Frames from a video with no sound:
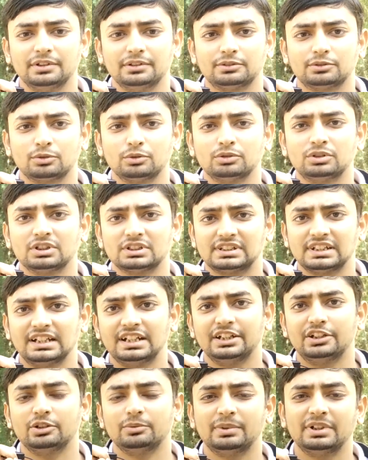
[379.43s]
through the cell and
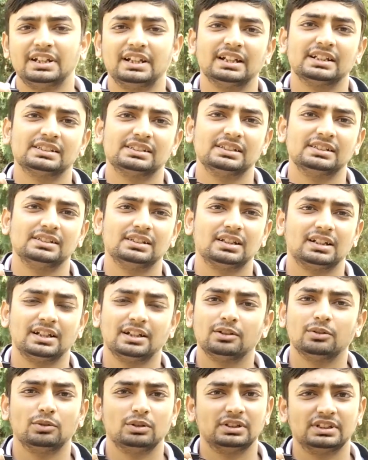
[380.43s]
tube heat exchanger, and
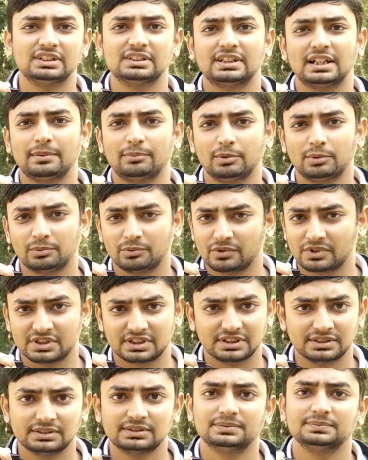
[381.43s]
all these type of questions.